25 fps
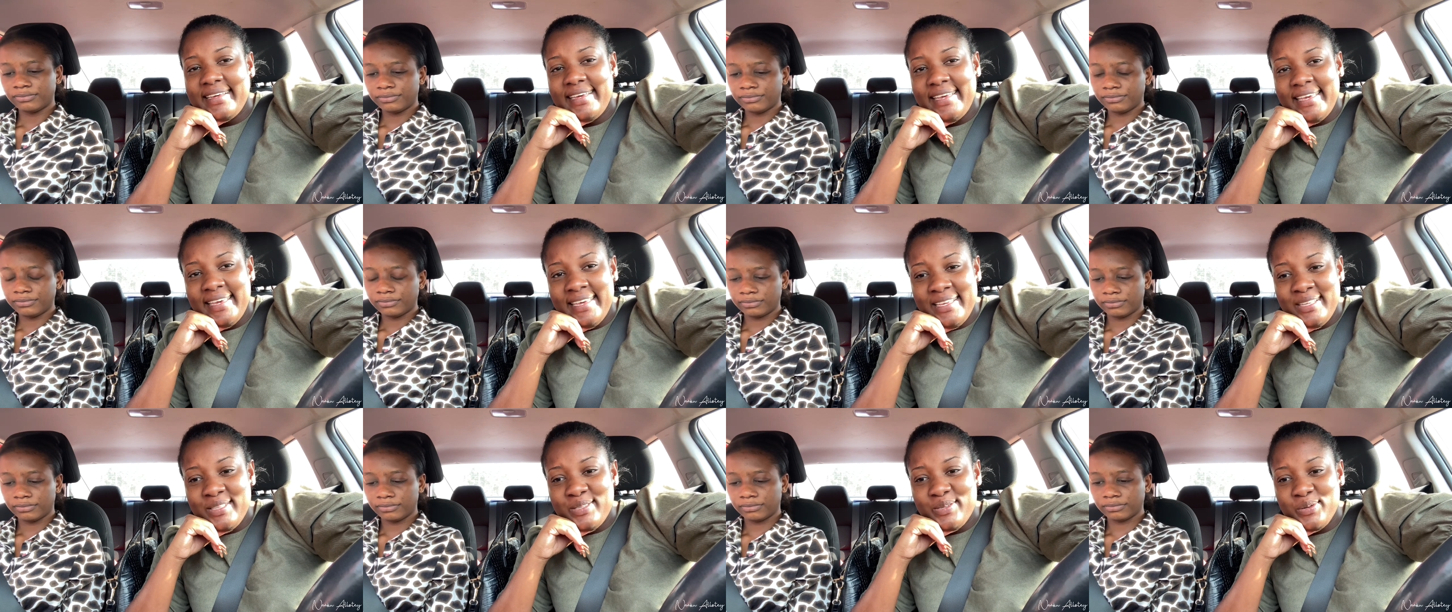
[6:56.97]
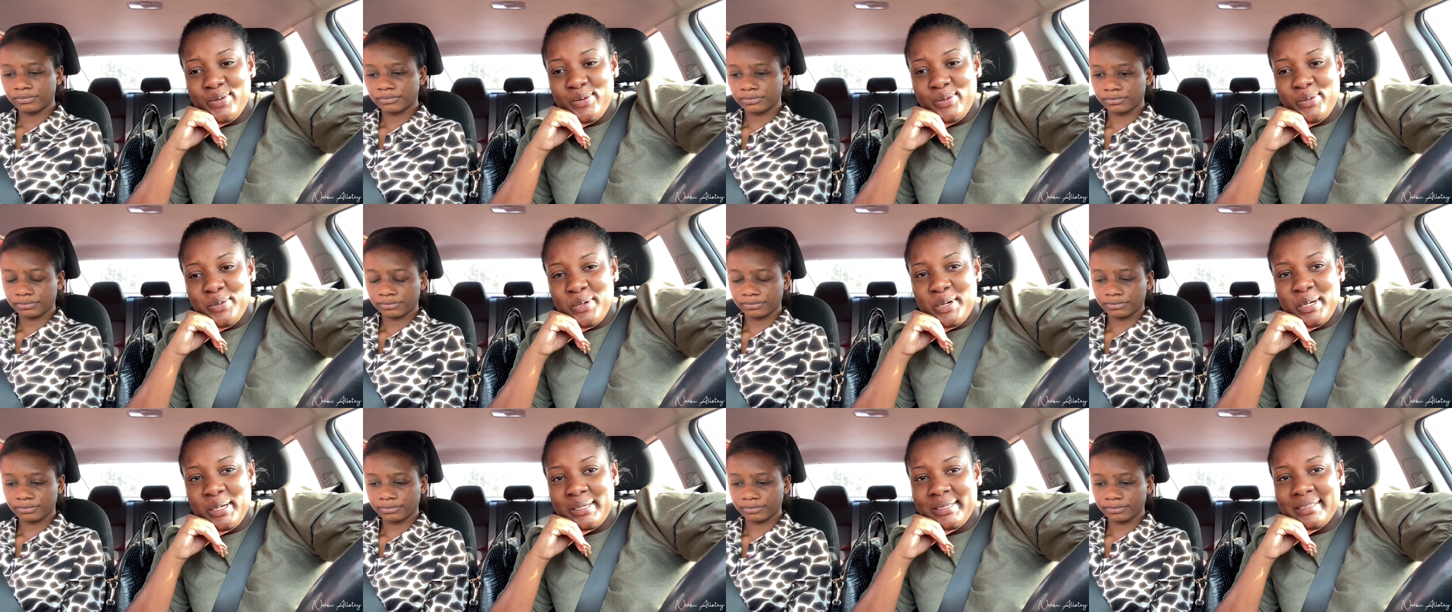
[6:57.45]
Speaker 1: 8
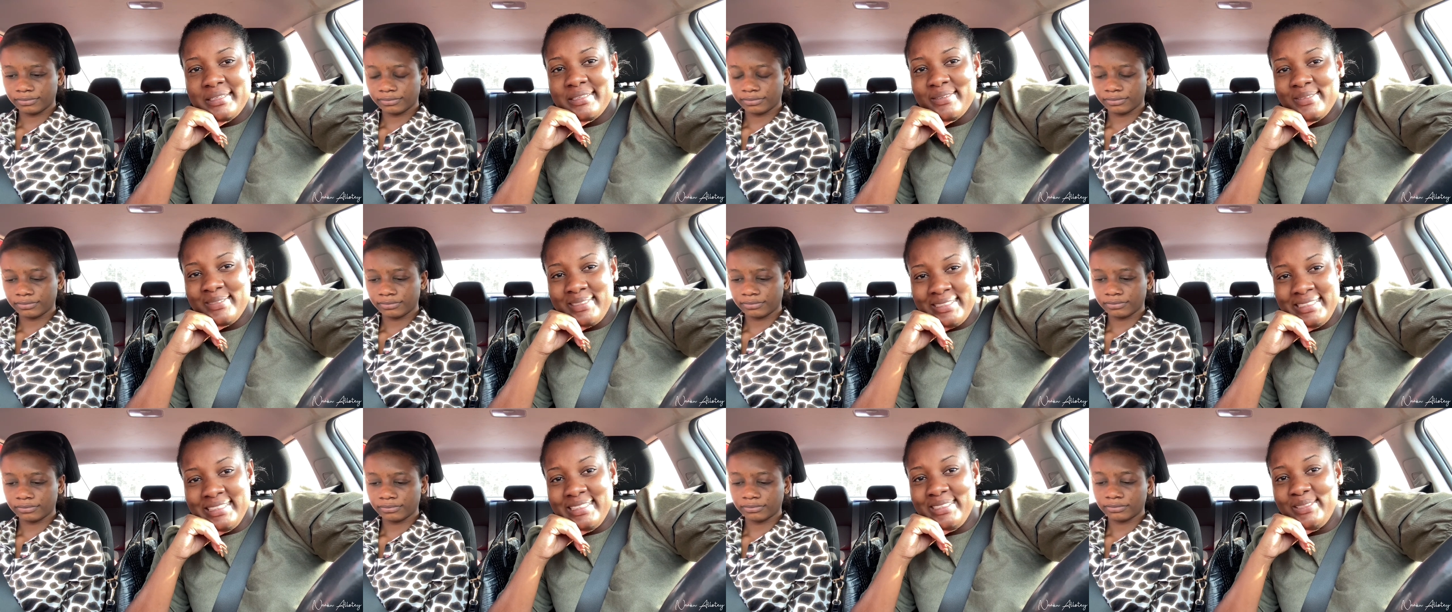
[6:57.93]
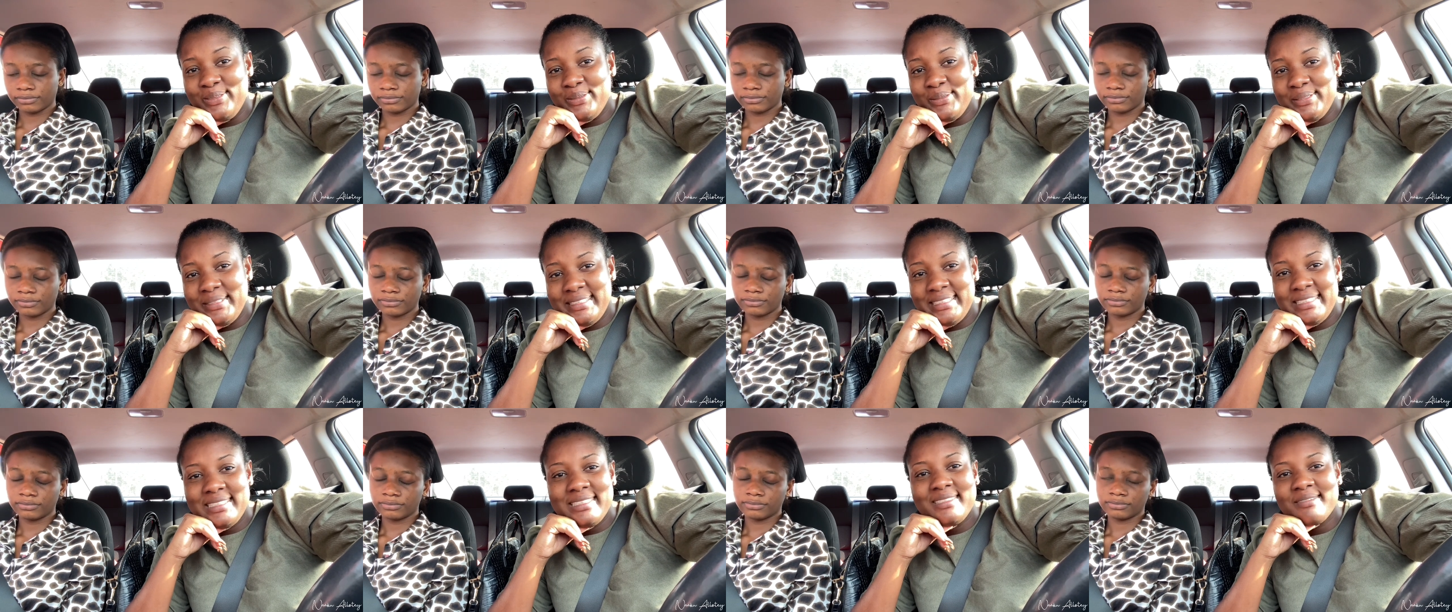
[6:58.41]
o'clock on the dot,
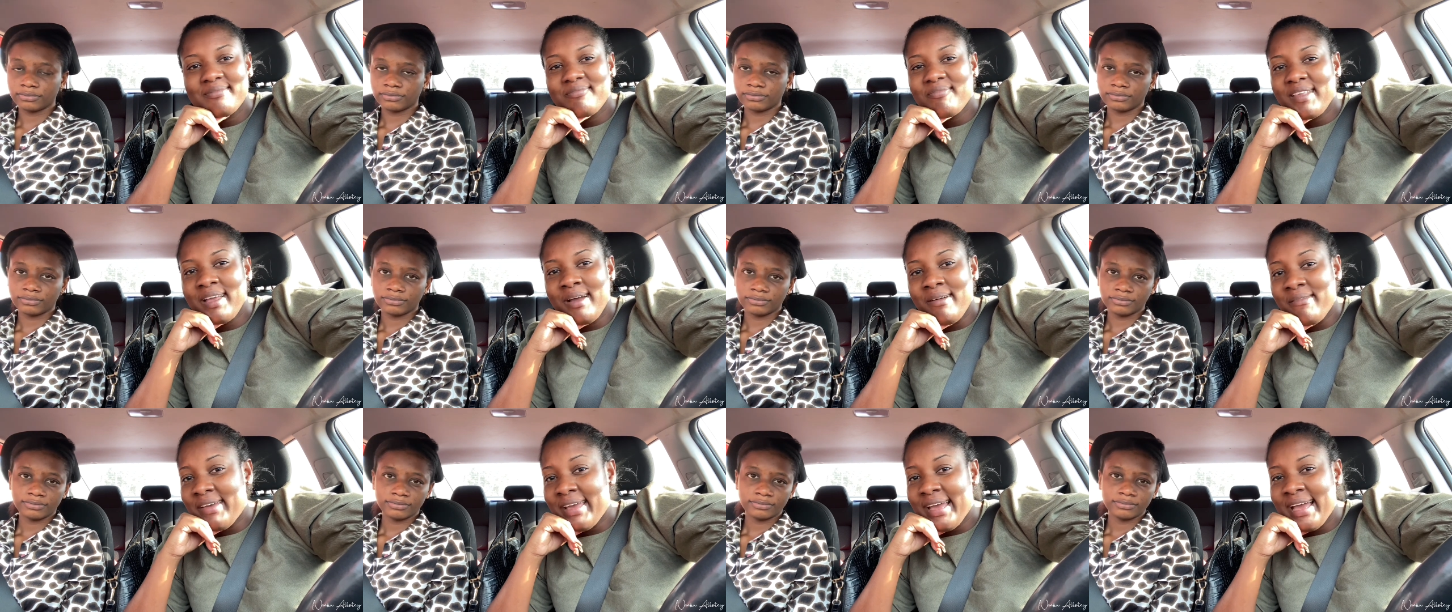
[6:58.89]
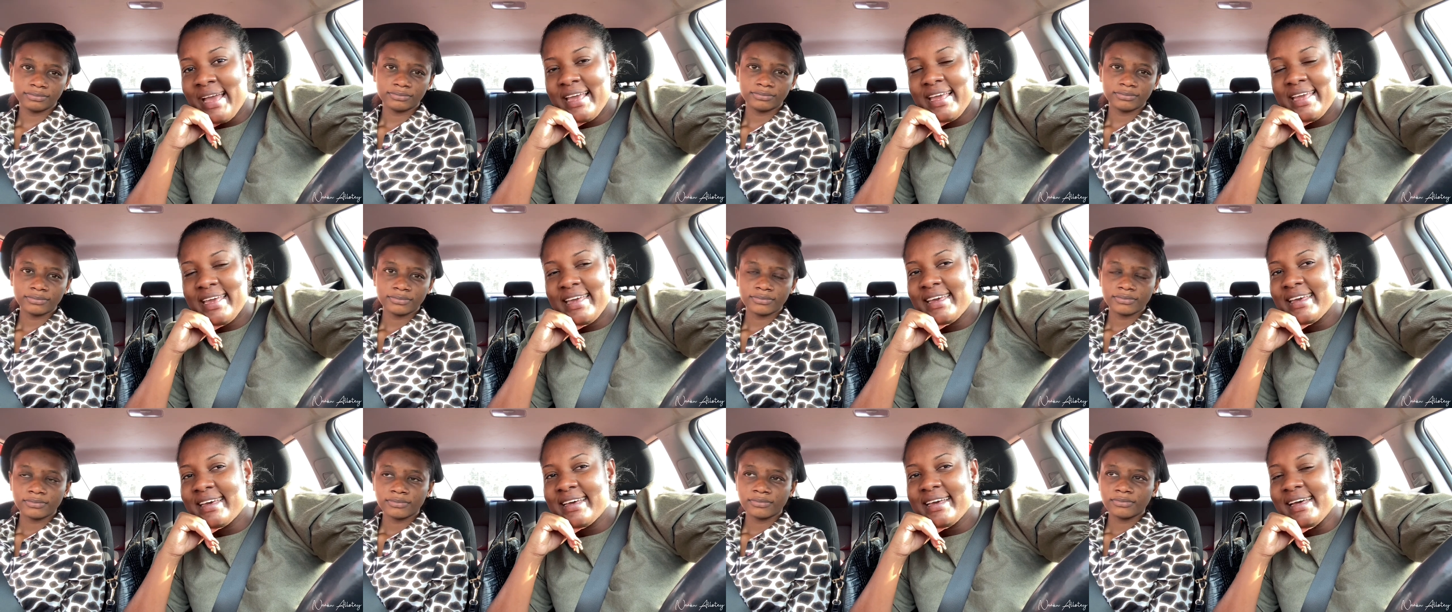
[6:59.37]
and we are
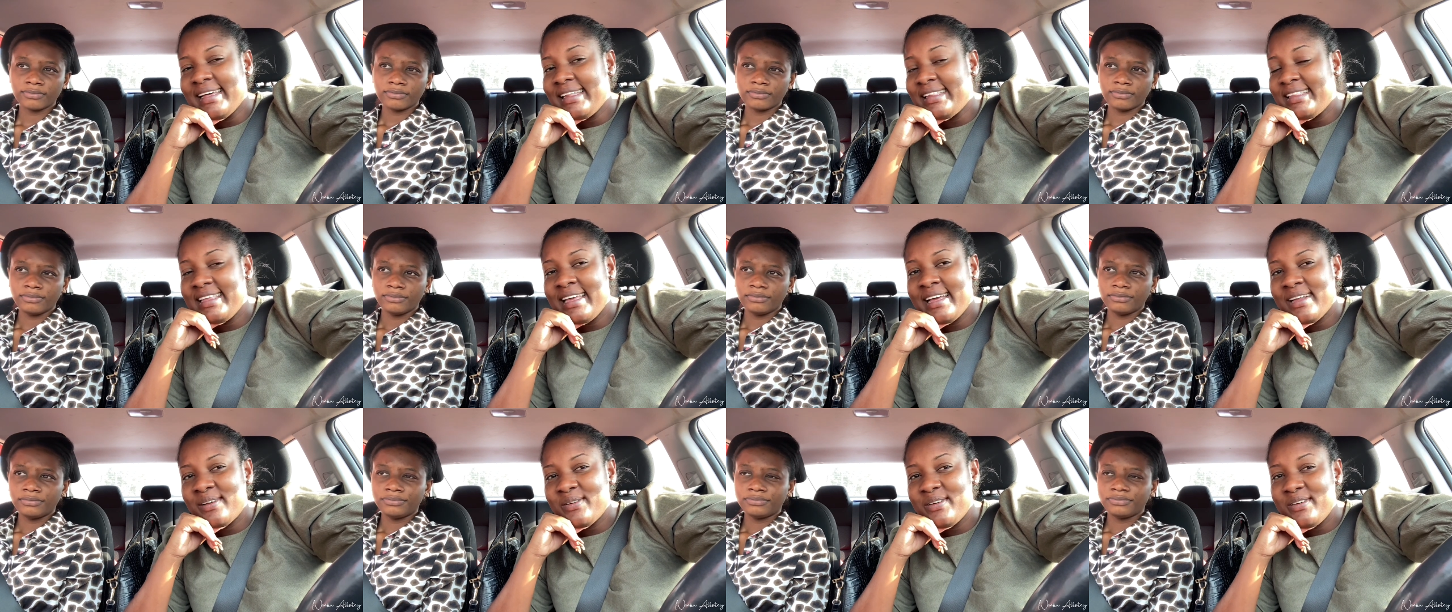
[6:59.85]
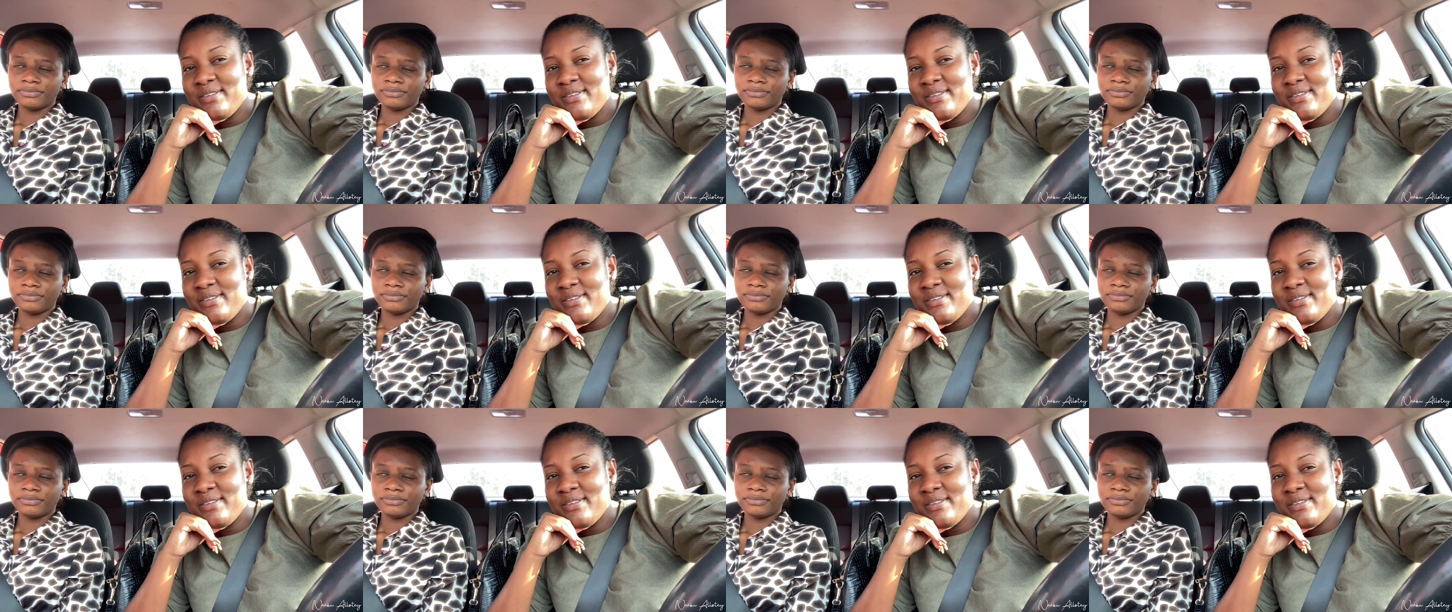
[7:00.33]
here and they are not